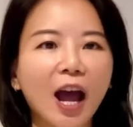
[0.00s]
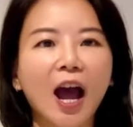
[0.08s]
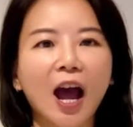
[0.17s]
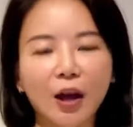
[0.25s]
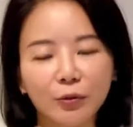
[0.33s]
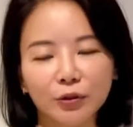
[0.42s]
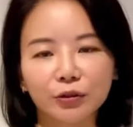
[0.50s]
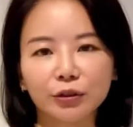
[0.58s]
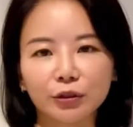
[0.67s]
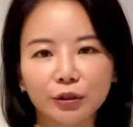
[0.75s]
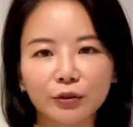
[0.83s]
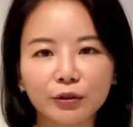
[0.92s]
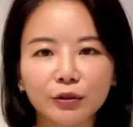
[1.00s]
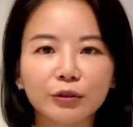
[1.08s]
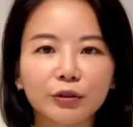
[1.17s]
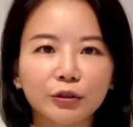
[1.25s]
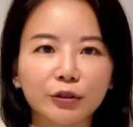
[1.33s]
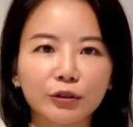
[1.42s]
I will show
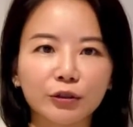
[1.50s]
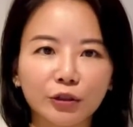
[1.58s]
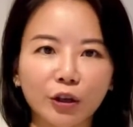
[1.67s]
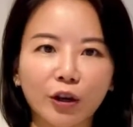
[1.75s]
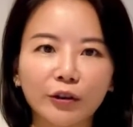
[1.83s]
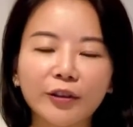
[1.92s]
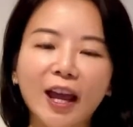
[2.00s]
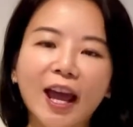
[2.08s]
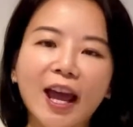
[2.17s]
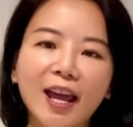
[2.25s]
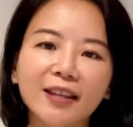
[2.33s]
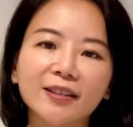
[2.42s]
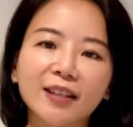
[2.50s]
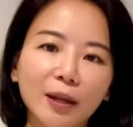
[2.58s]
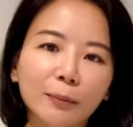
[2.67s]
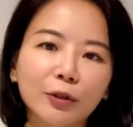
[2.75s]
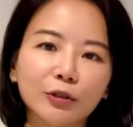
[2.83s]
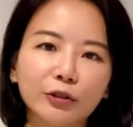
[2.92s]
you the joint and
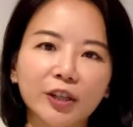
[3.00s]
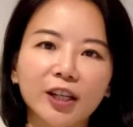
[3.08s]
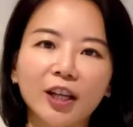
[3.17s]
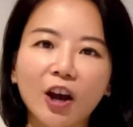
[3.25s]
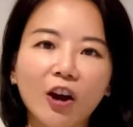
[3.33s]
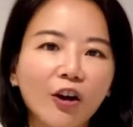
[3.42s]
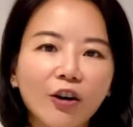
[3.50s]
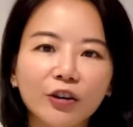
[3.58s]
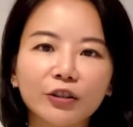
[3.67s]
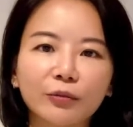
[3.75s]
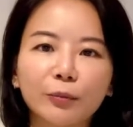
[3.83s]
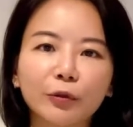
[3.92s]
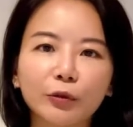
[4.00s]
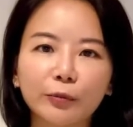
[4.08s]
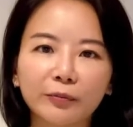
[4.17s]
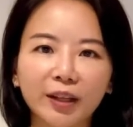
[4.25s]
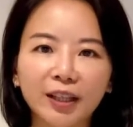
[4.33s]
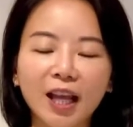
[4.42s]
demonstrate all the
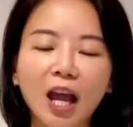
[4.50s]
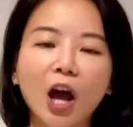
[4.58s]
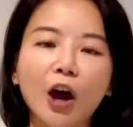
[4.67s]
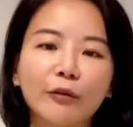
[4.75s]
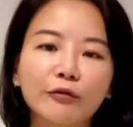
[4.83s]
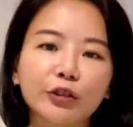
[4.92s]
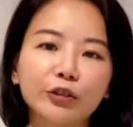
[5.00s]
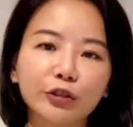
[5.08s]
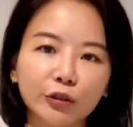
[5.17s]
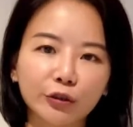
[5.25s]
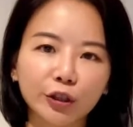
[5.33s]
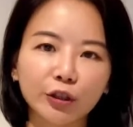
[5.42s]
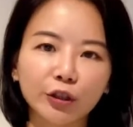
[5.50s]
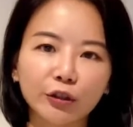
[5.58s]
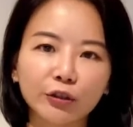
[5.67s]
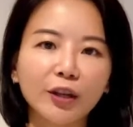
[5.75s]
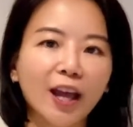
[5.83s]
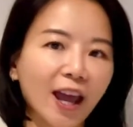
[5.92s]
movement of the shoulder
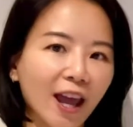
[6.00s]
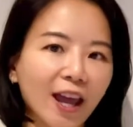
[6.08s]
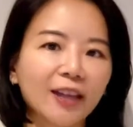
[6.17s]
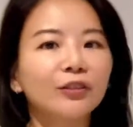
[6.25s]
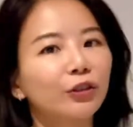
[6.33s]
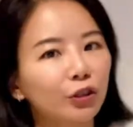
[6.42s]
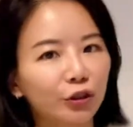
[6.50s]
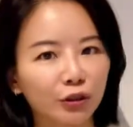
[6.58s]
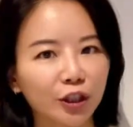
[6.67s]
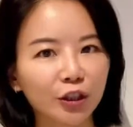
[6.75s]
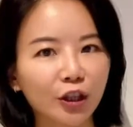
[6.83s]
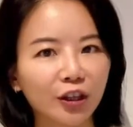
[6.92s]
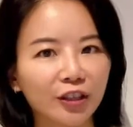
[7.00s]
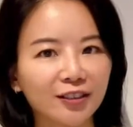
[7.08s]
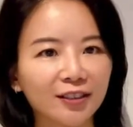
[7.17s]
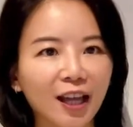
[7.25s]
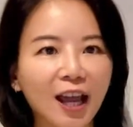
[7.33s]
girdle and the shoulder joint.